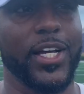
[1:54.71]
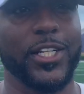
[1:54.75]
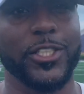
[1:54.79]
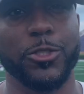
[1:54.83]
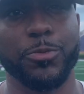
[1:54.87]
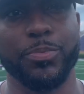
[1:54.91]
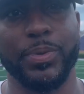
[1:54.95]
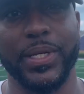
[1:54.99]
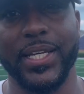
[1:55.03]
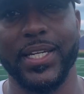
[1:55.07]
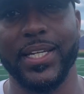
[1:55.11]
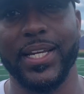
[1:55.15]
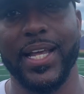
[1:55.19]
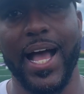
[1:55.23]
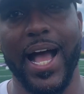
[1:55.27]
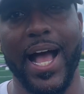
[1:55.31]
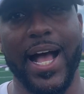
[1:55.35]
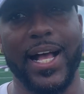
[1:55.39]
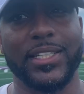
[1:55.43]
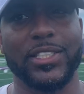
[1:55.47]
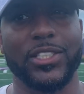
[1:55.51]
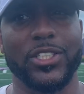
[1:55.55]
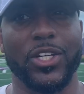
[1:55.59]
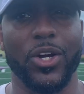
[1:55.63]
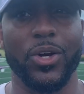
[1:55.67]
speed guy.
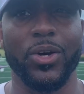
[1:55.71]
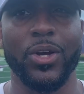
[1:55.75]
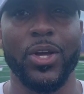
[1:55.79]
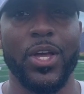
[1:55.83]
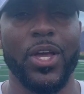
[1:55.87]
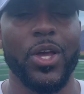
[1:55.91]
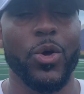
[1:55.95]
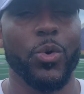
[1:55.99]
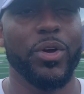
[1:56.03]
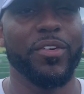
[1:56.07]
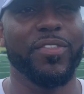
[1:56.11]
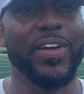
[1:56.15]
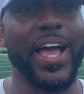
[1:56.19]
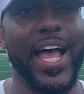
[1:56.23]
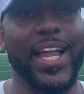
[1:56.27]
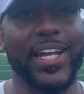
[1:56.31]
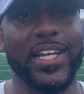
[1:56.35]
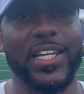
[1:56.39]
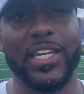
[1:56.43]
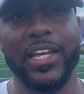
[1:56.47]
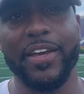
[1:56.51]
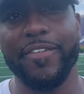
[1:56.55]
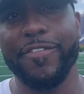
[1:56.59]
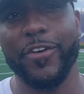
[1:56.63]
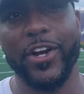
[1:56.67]
So we've got
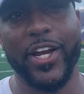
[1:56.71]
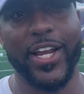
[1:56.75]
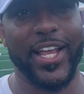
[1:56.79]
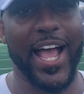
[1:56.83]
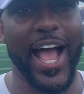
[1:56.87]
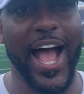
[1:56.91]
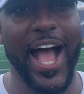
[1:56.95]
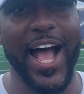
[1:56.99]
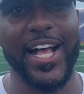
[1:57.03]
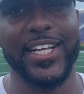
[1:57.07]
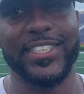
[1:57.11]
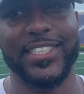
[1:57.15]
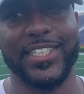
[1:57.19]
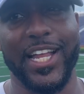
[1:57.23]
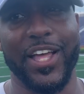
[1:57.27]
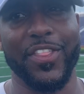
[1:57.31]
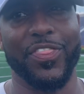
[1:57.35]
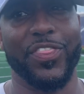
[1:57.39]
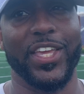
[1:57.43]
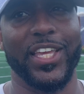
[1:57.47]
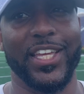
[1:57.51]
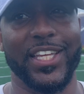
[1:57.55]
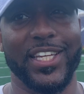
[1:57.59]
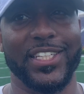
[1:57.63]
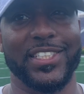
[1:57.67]
different guys, and I
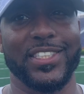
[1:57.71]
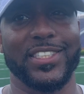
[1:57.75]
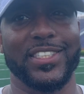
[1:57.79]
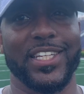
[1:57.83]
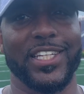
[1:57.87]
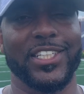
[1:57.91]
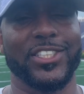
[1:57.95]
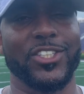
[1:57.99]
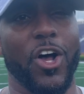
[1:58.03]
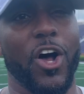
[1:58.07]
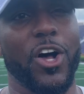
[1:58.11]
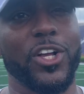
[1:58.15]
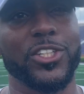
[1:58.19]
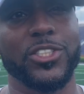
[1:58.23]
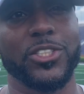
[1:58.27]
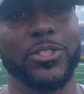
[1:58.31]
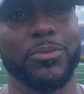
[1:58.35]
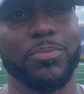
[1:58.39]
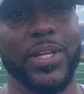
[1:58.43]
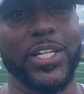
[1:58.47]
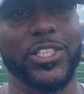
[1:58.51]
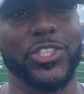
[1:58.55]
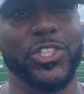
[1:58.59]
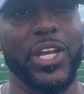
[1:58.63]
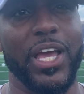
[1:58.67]
think it's
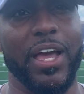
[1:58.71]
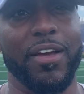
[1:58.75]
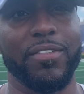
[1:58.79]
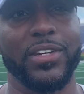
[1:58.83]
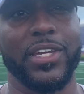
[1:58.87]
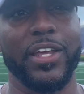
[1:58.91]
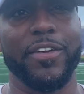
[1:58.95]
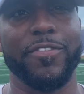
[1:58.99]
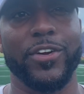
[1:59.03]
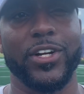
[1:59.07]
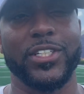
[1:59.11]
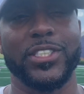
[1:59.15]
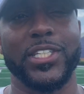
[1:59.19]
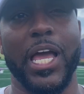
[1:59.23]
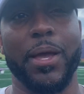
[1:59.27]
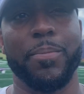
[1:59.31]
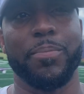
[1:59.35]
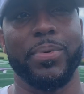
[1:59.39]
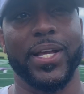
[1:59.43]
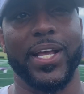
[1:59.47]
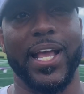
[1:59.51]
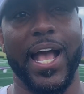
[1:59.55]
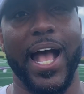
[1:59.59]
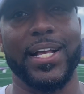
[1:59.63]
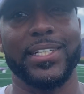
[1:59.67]
awesome that you have different type
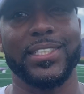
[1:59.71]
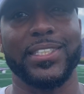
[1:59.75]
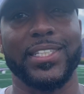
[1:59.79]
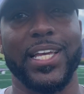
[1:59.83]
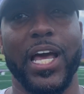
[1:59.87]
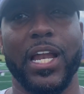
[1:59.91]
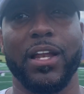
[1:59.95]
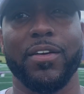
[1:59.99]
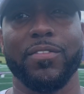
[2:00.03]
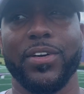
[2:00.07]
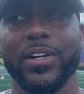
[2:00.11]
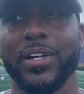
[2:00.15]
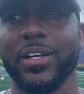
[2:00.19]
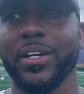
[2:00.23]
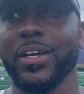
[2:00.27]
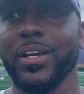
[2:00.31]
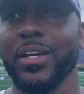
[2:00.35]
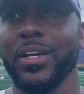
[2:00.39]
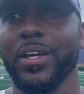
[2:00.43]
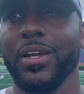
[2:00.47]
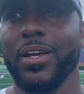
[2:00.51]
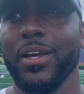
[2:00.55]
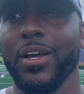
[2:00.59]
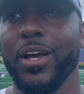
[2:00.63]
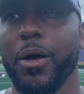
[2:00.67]
of guys. It's kind of a
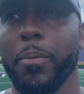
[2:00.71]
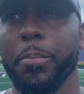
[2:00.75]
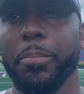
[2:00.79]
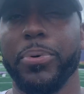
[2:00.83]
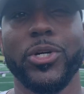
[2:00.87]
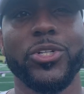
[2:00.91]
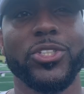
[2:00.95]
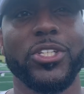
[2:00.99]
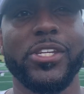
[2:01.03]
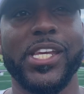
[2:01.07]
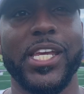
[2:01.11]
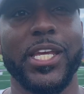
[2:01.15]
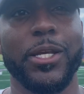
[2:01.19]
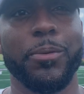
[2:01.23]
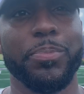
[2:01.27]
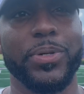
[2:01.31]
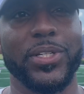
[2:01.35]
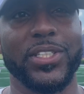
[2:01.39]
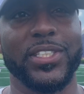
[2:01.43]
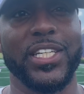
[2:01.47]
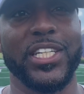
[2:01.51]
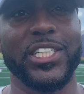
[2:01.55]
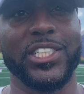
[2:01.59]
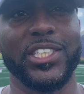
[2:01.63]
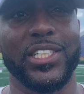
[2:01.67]
boutique
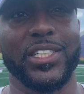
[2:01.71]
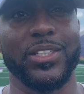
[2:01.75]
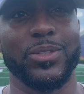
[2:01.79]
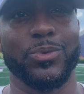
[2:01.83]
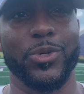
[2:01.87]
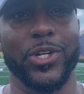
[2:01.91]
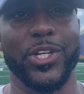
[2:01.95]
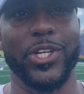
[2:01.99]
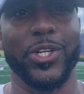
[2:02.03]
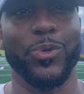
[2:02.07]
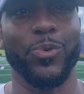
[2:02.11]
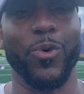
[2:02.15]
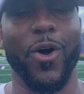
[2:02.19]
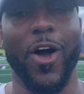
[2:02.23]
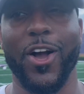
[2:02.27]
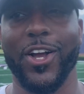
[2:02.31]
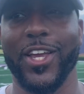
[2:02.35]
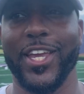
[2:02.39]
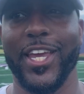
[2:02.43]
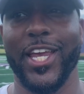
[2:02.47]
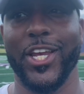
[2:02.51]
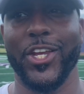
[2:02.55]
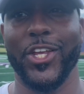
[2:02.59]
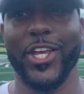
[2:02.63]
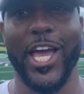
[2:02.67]
position where you walk in, you